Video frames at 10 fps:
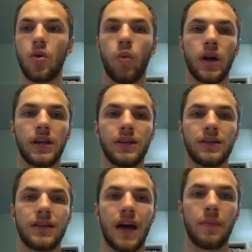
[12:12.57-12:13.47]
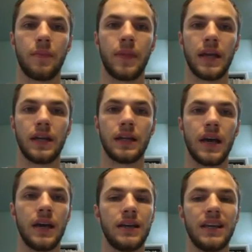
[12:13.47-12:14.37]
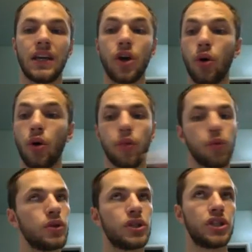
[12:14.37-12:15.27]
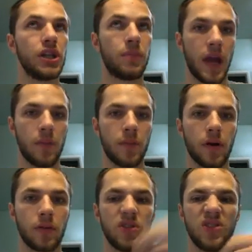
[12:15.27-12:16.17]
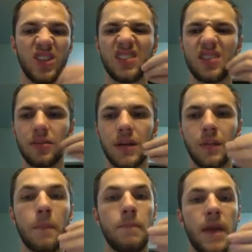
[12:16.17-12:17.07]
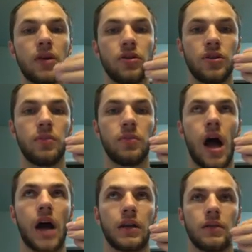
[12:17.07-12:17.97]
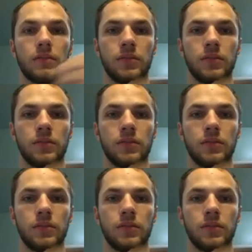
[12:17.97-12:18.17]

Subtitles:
What can stop beta decay? It can go through a sheet of paper. You need some type of metal to block it.